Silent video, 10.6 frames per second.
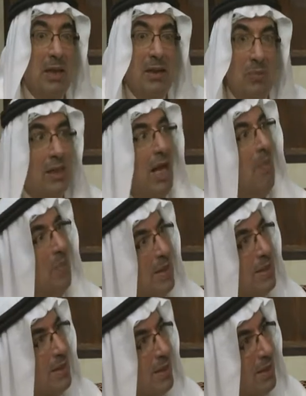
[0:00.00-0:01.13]
what happened
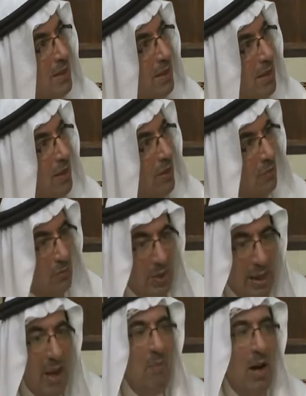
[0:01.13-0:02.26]
when we
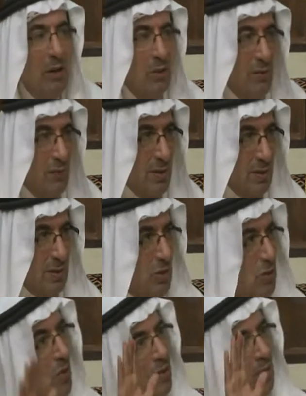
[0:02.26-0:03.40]
came back to the fathers and
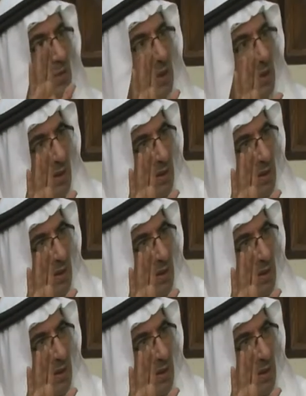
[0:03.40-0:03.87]
showed them the